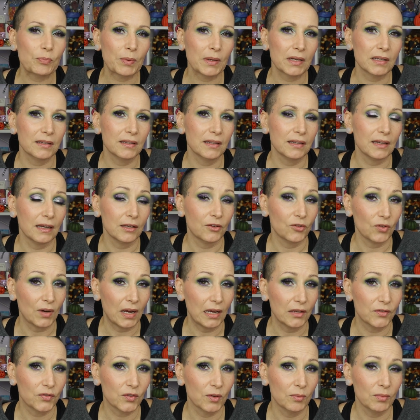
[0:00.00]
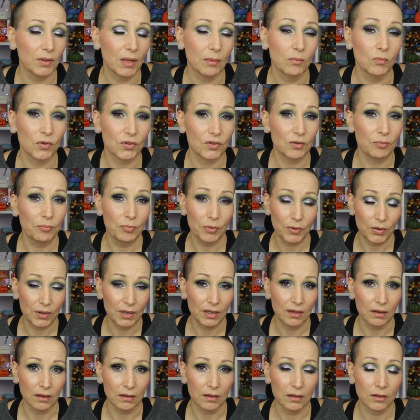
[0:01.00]
first palette that I tried from them was the
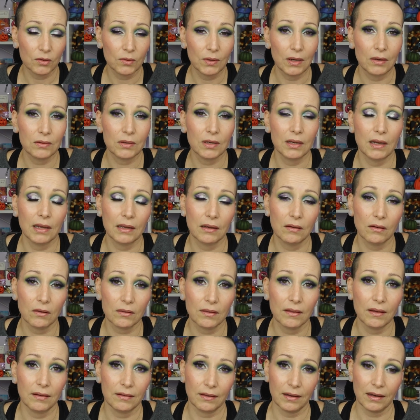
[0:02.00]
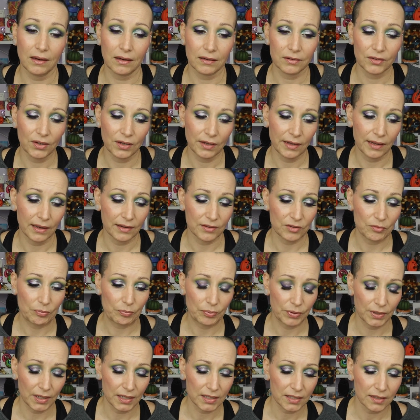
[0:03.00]
Berlin Underground and I got that actually as a
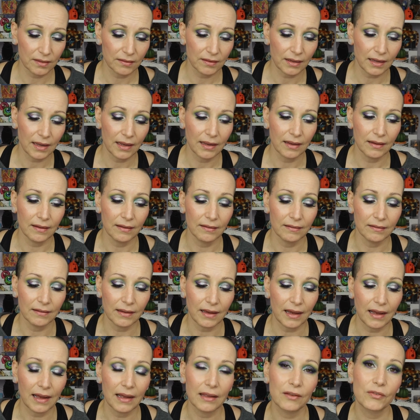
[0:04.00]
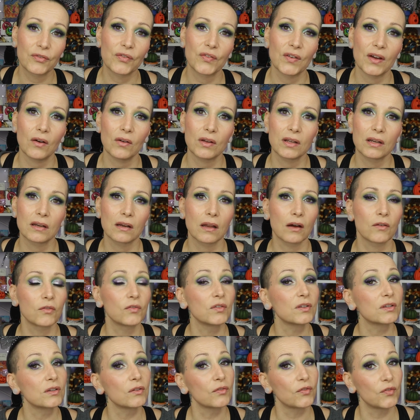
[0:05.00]
present and I fell in
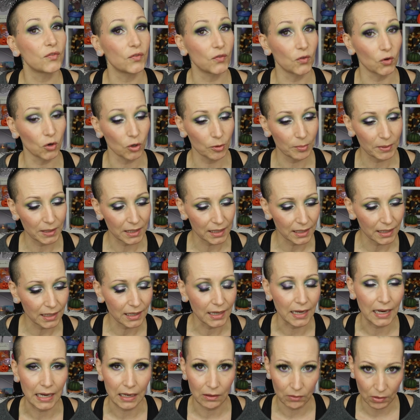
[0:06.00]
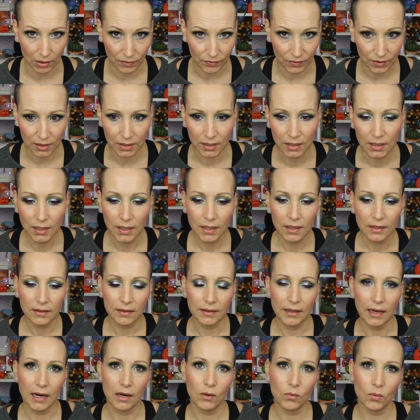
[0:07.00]
love with the formula. However,
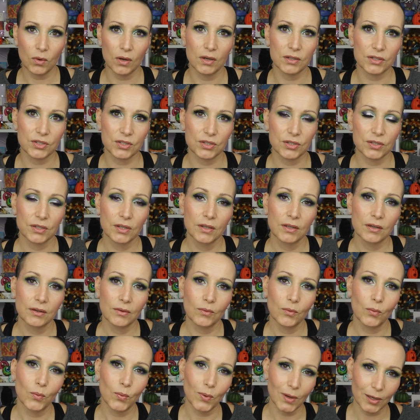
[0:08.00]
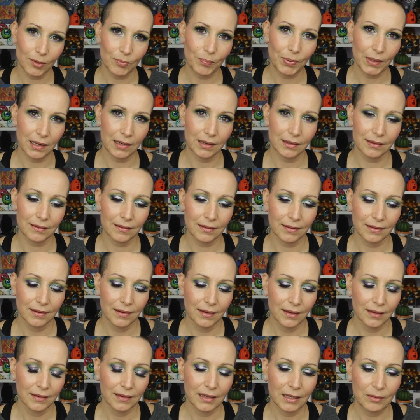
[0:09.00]
there was one palette
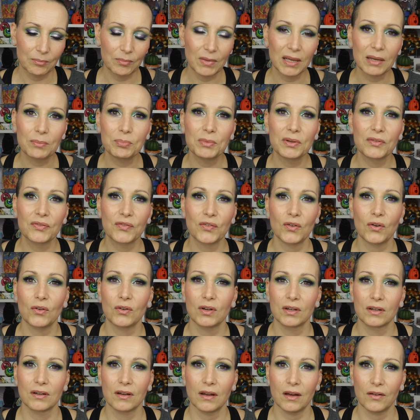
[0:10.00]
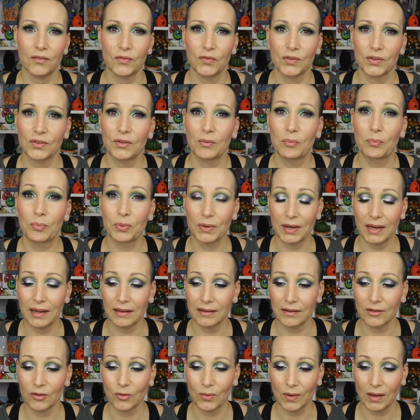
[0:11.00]
that made me fall in love with the
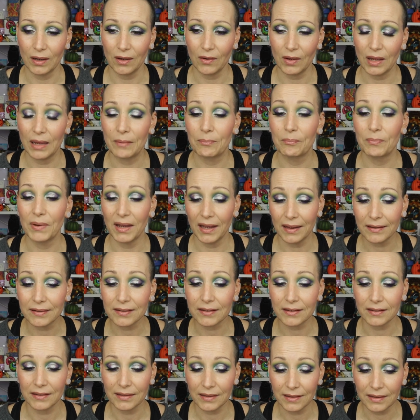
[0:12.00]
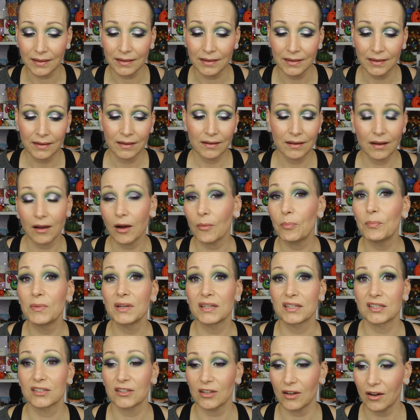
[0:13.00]
brand as well and basically got
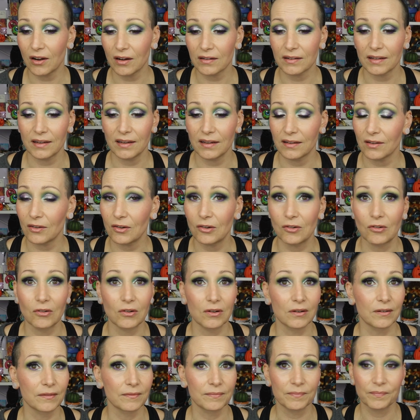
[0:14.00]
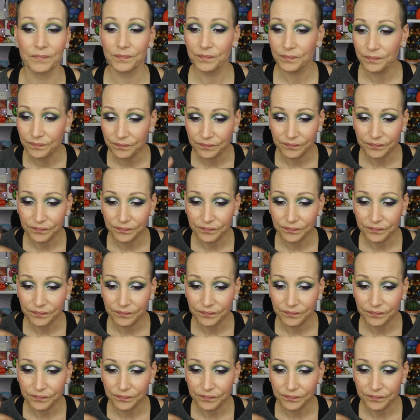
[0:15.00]
me started on